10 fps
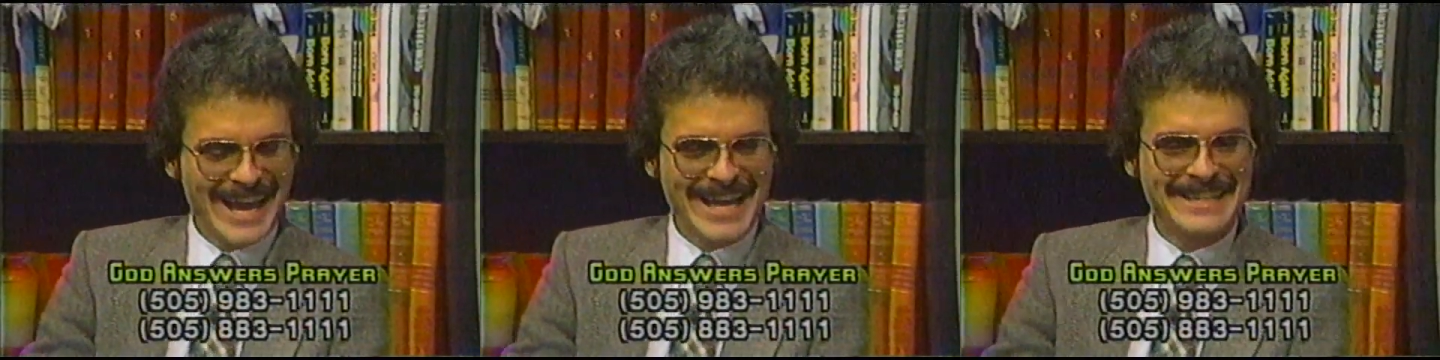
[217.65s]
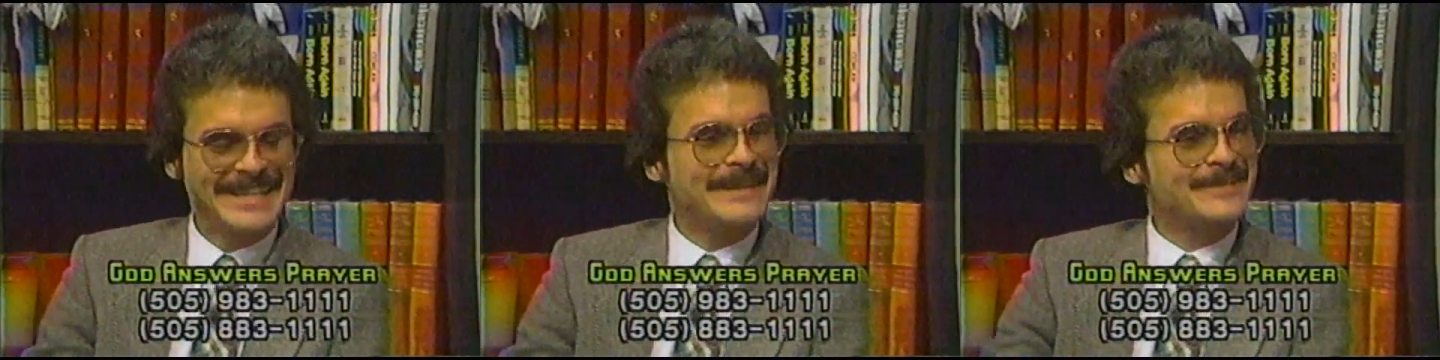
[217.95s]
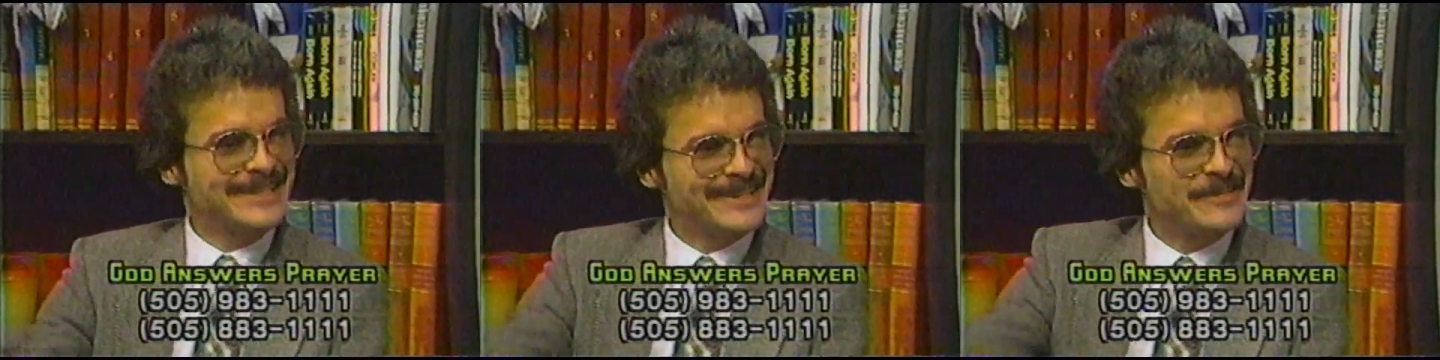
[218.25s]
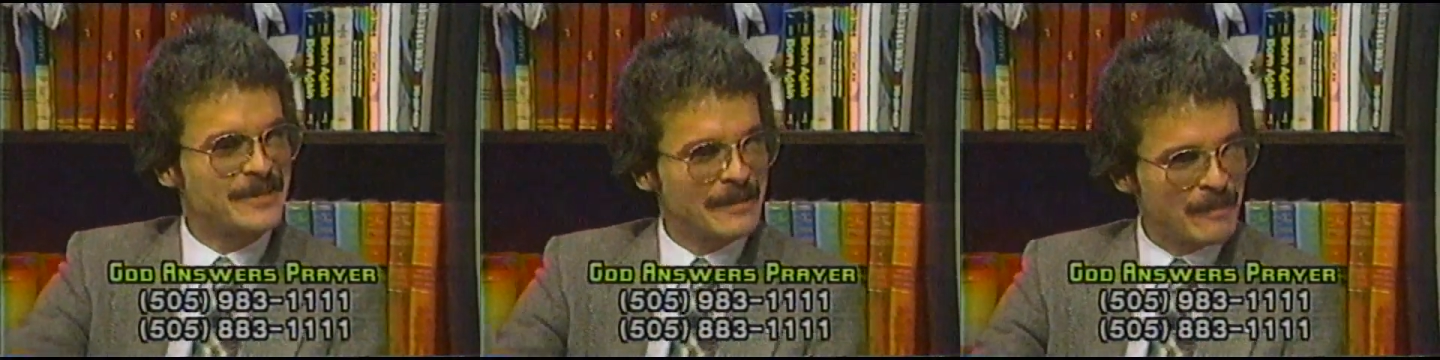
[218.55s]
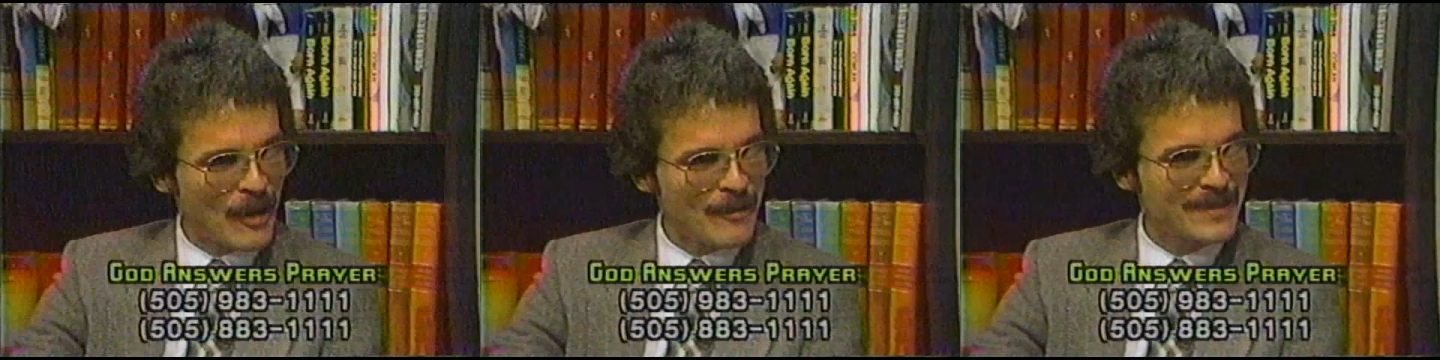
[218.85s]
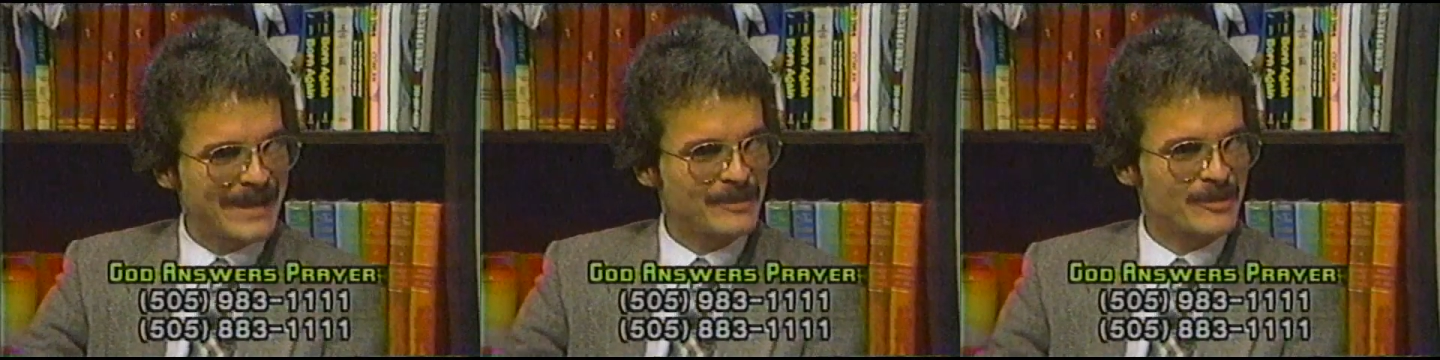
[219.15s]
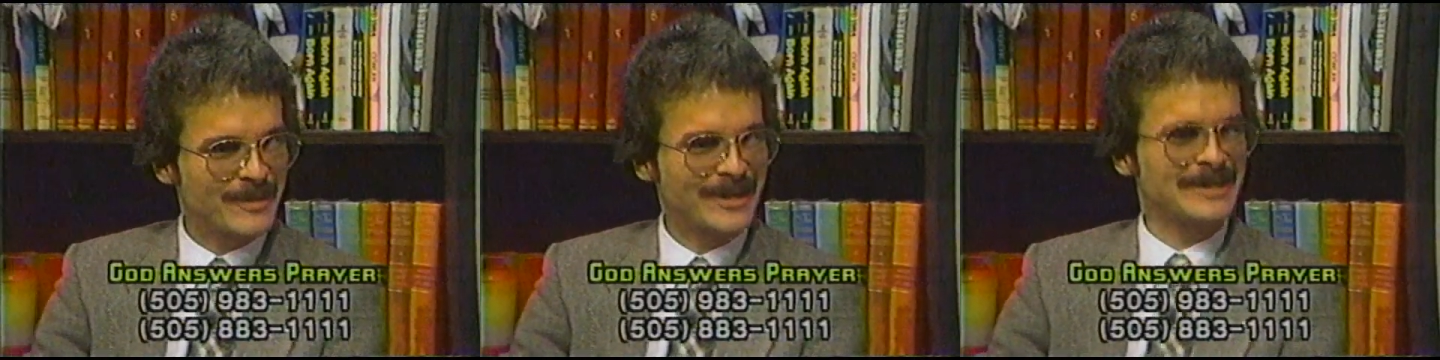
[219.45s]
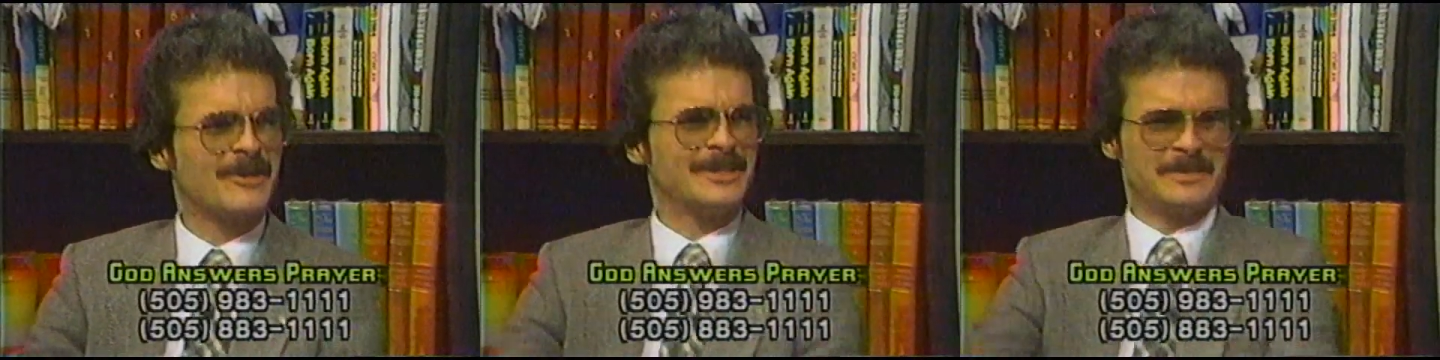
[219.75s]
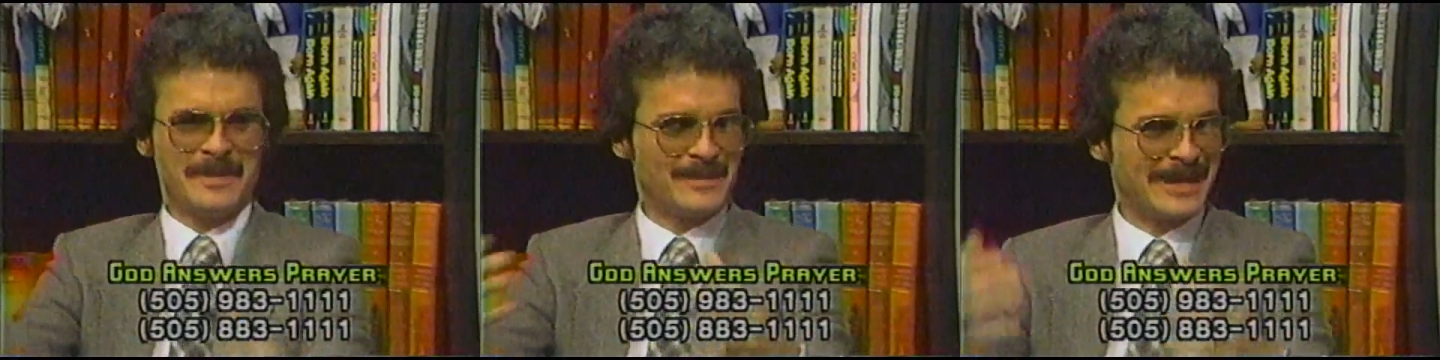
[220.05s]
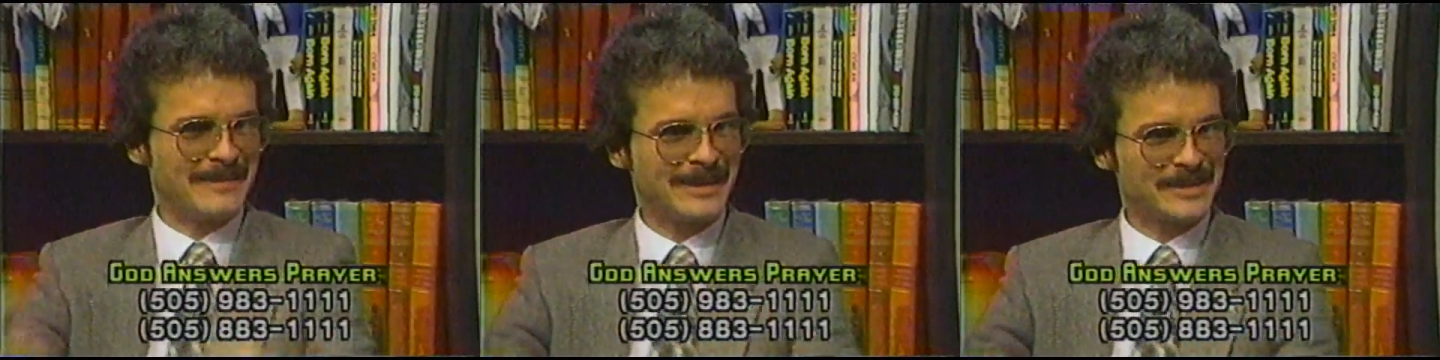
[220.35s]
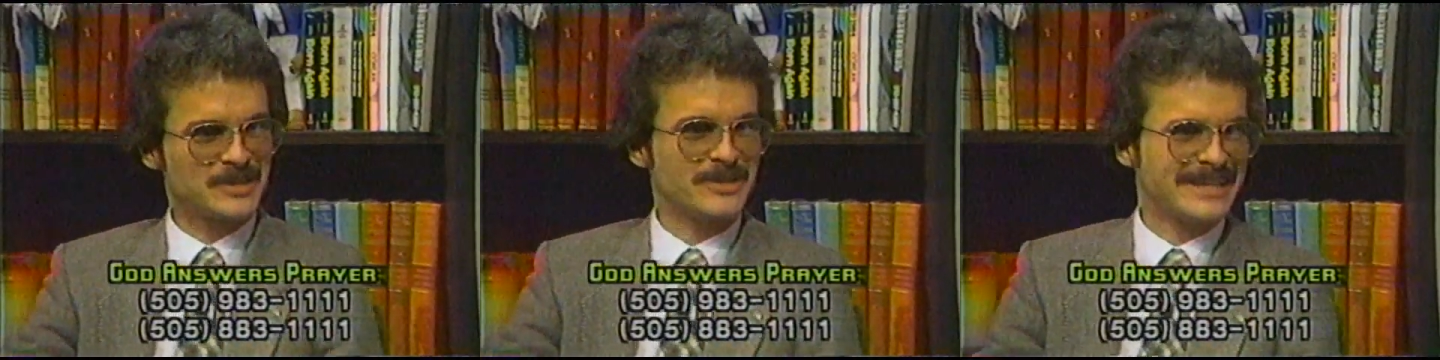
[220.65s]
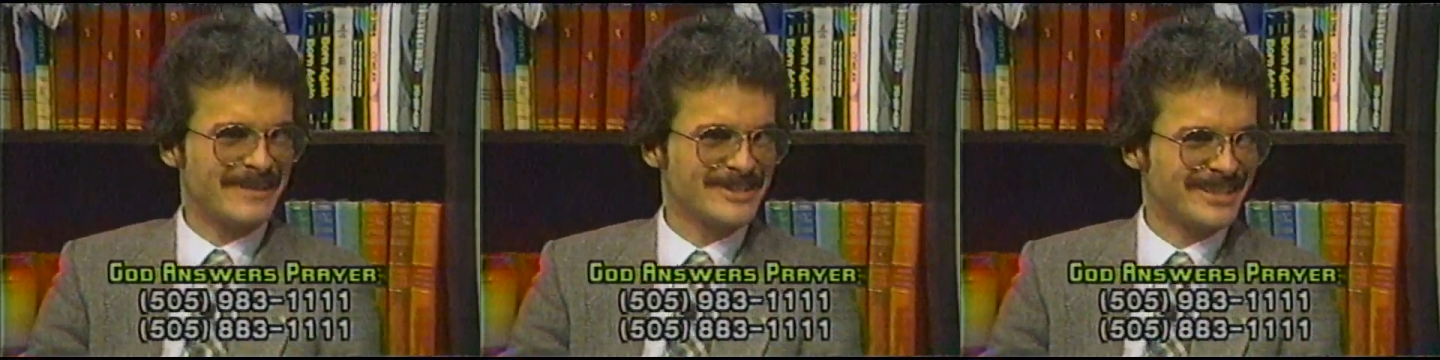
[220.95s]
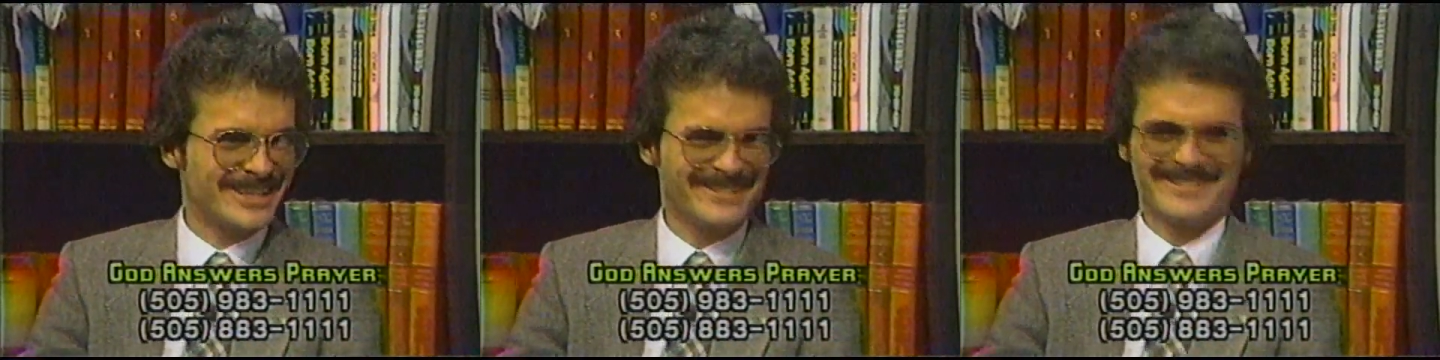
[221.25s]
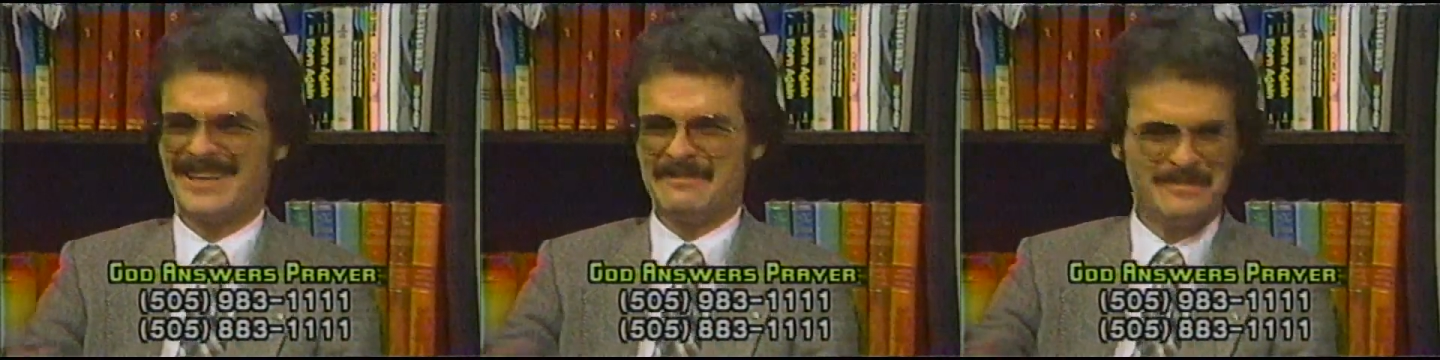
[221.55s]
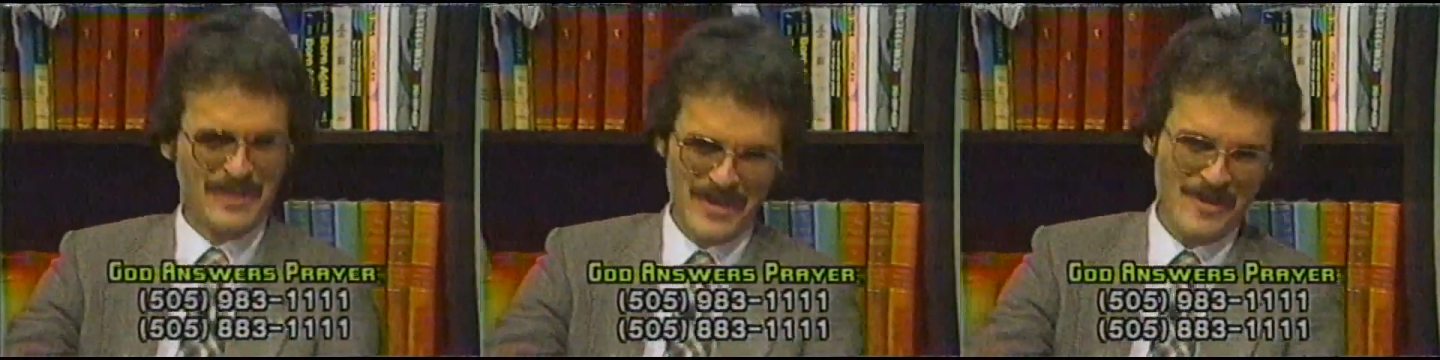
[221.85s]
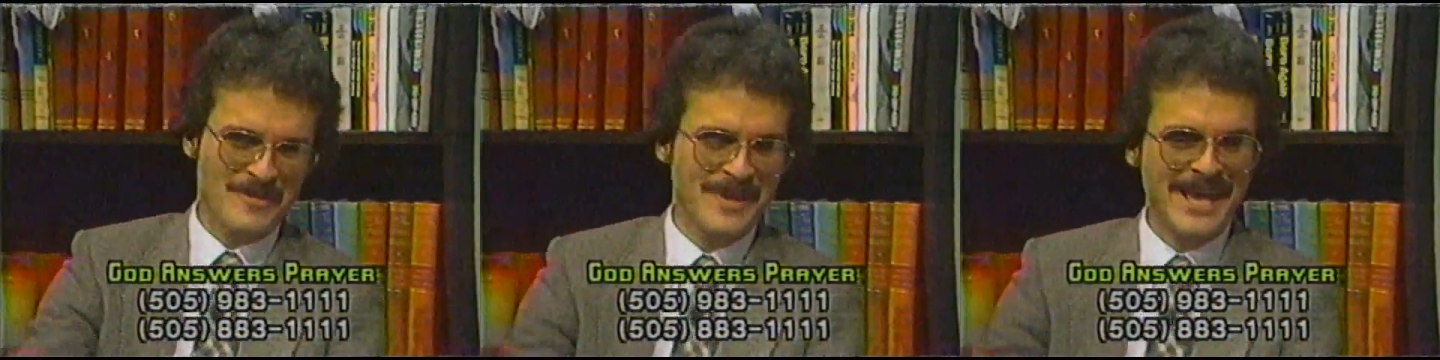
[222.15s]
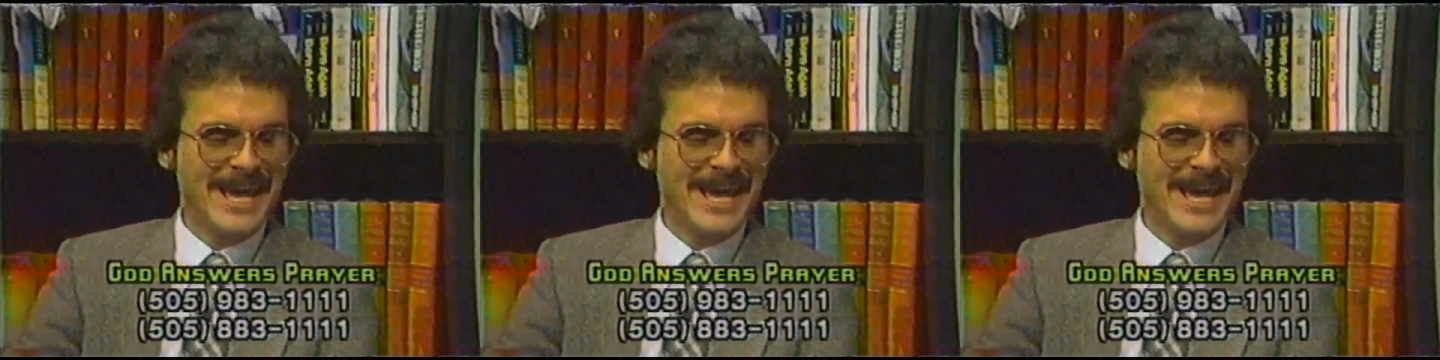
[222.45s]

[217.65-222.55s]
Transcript: and then that was the year that the Pope came to America, and all these people came out in the street, and I was like, you know, that Pope.